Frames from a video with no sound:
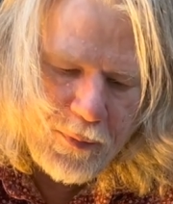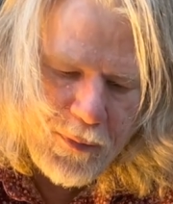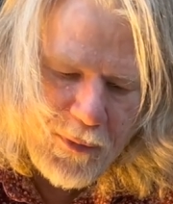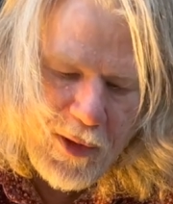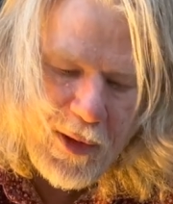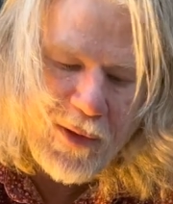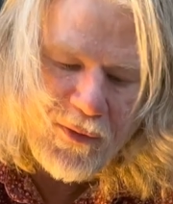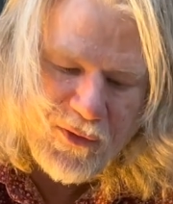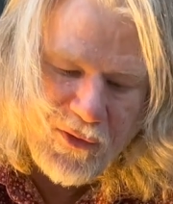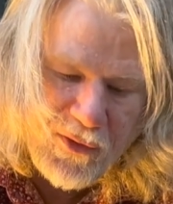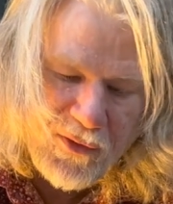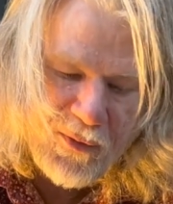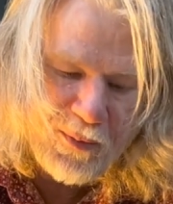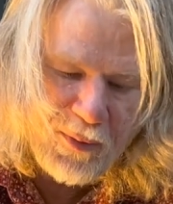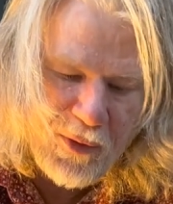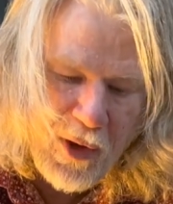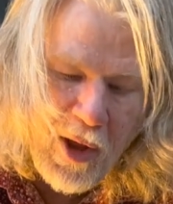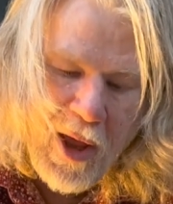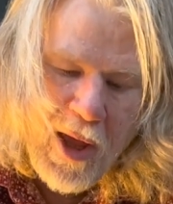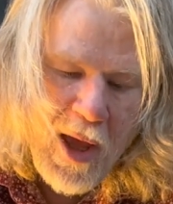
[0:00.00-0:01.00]
It's just,
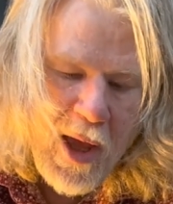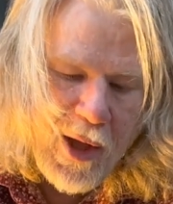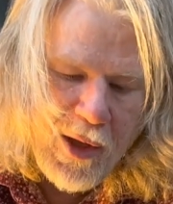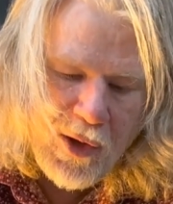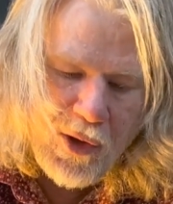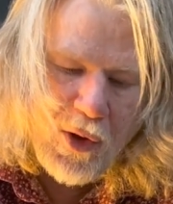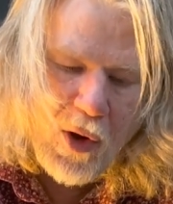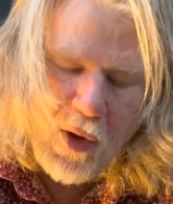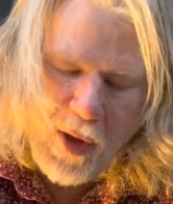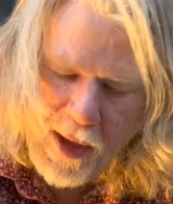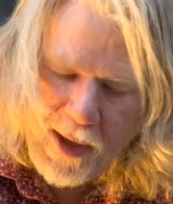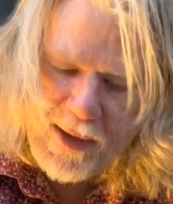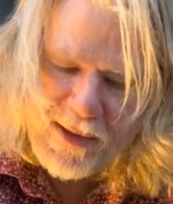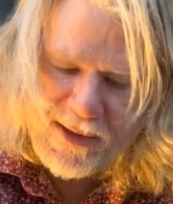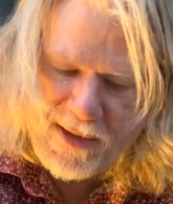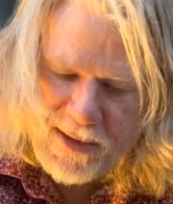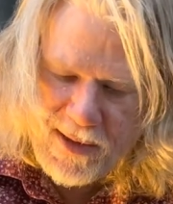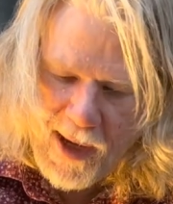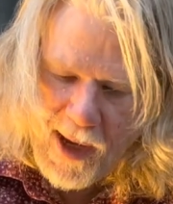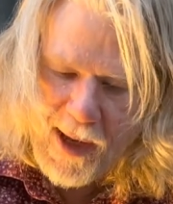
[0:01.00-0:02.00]

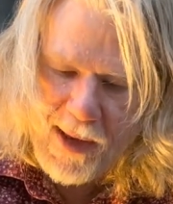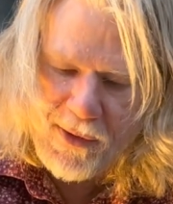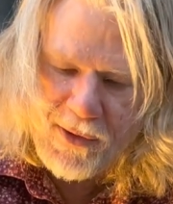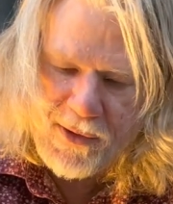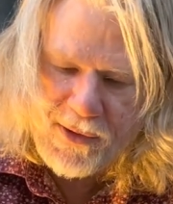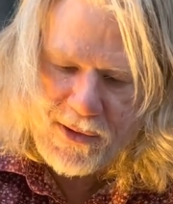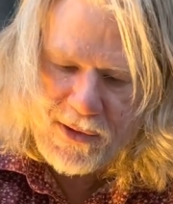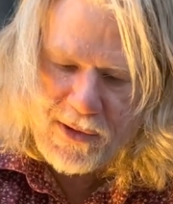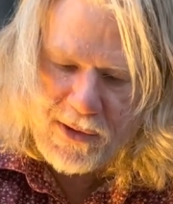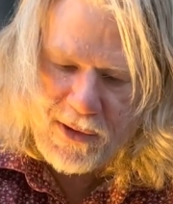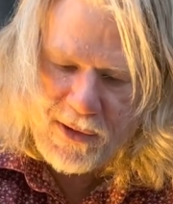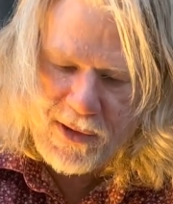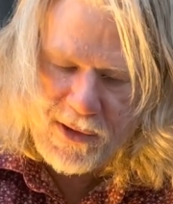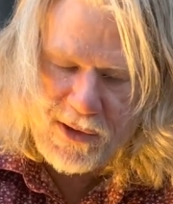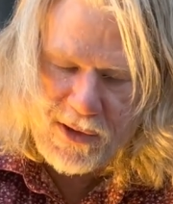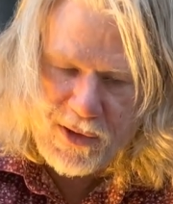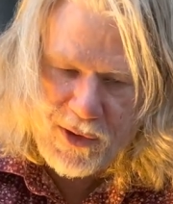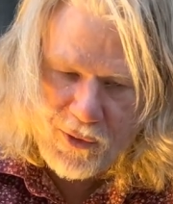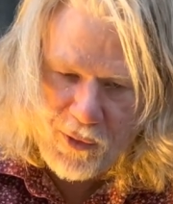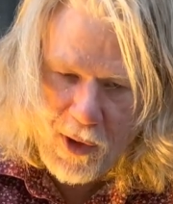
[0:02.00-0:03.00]
it's not the
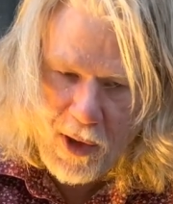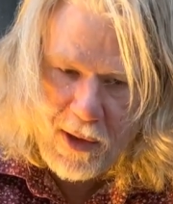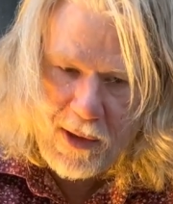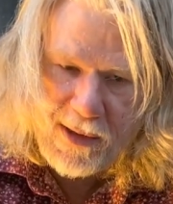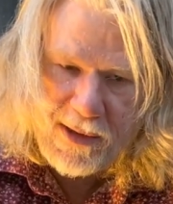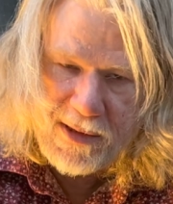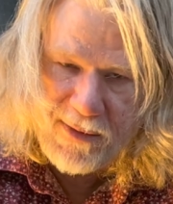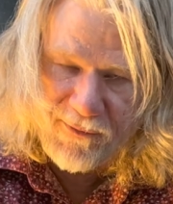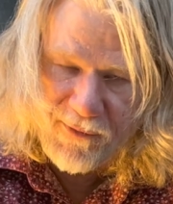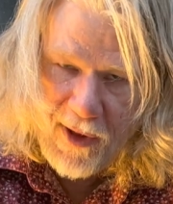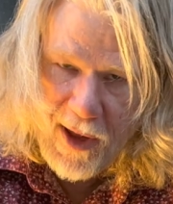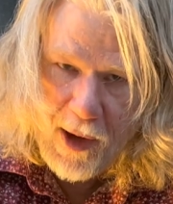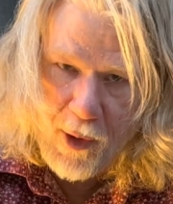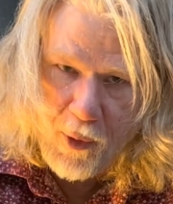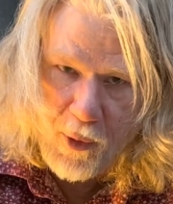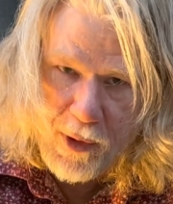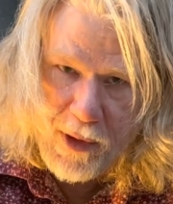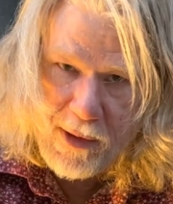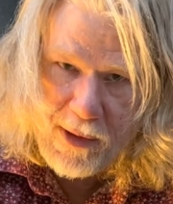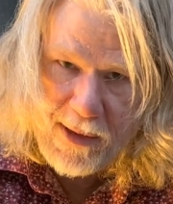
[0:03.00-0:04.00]
strongest
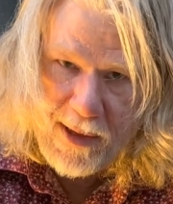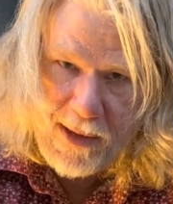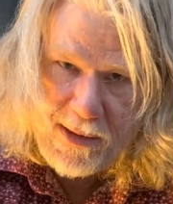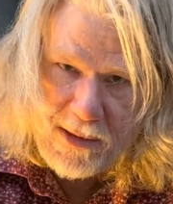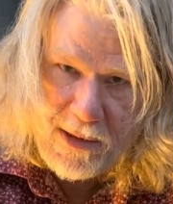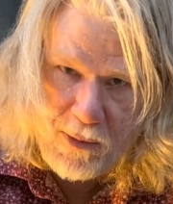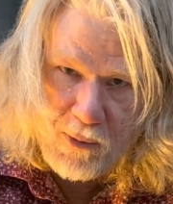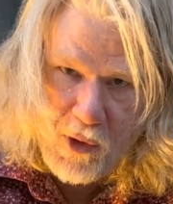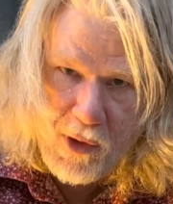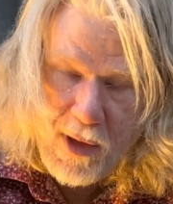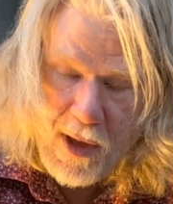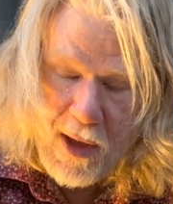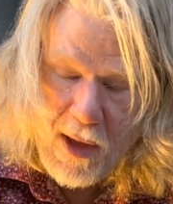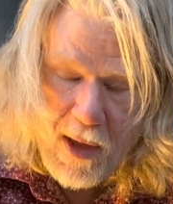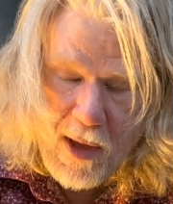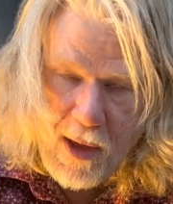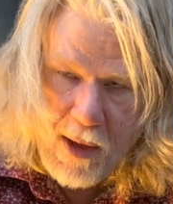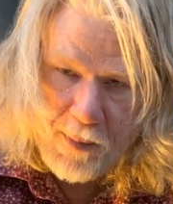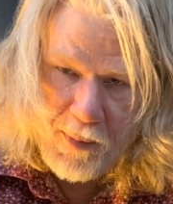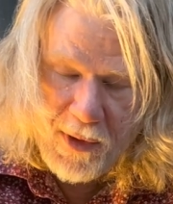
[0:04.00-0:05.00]
flowery tasting one,
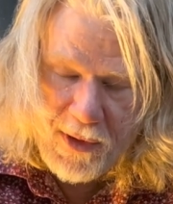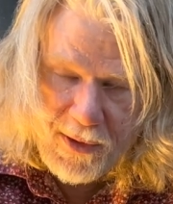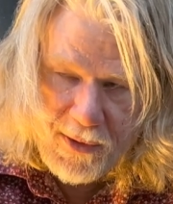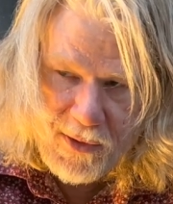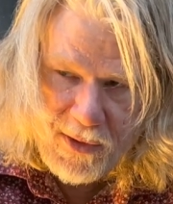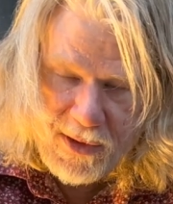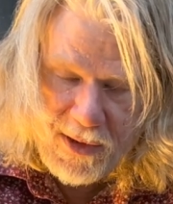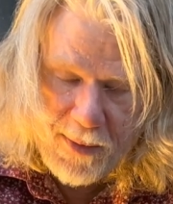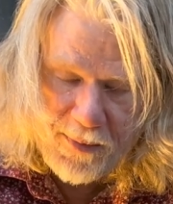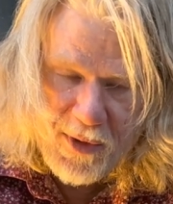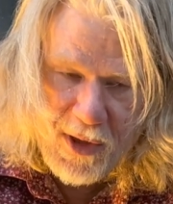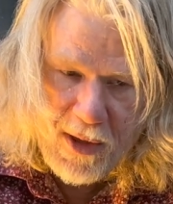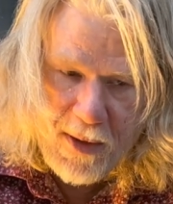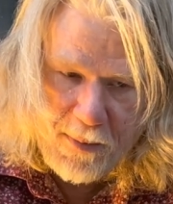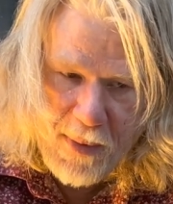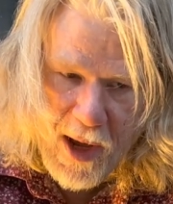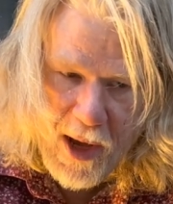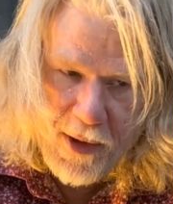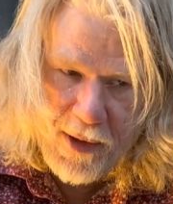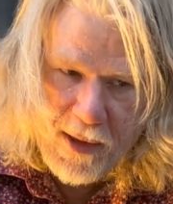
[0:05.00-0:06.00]
but there's something
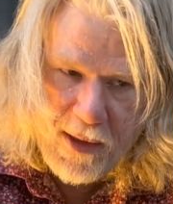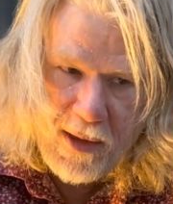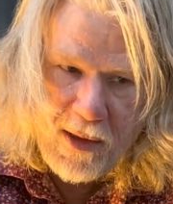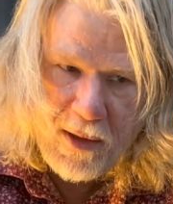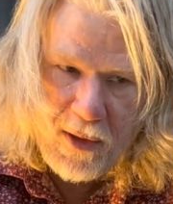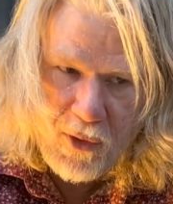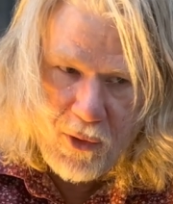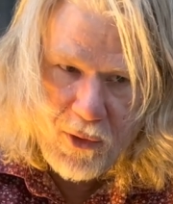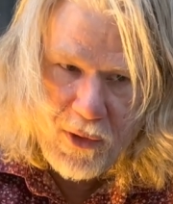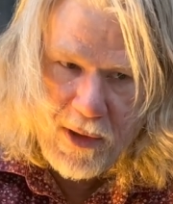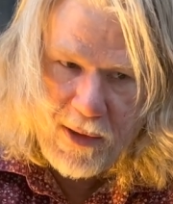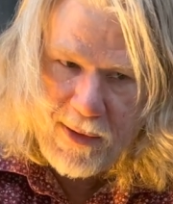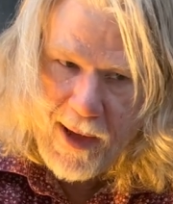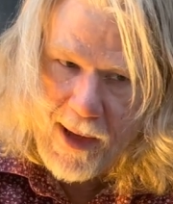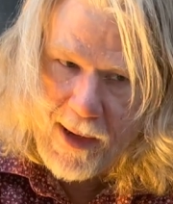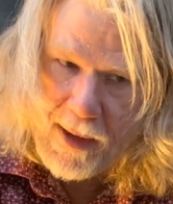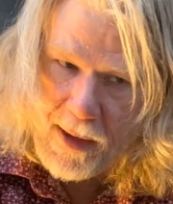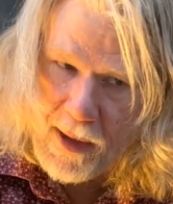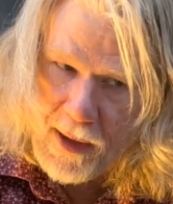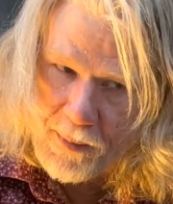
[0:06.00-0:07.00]
about it, including
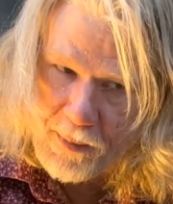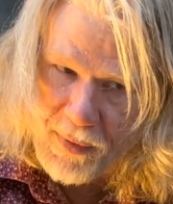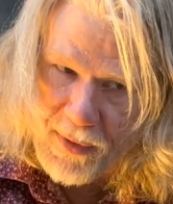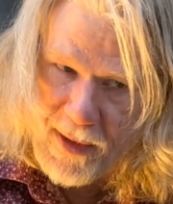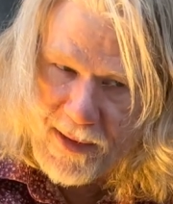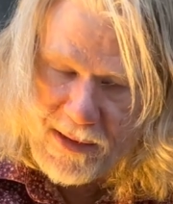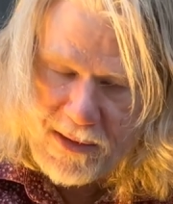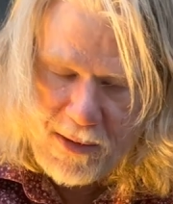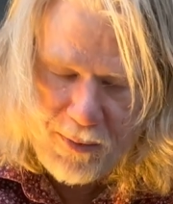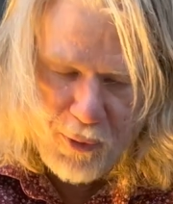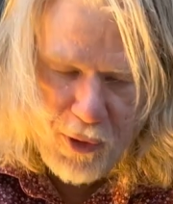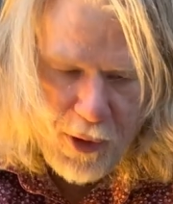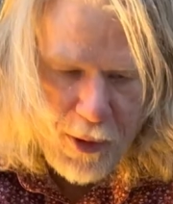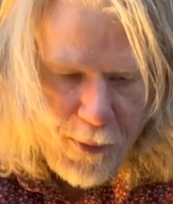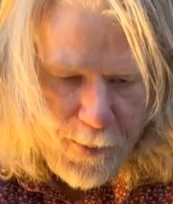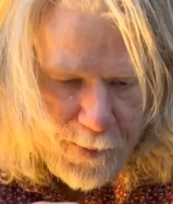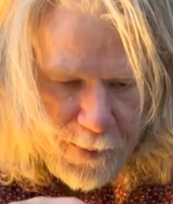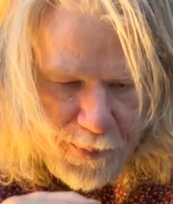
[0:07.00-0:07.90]
that unplaceable.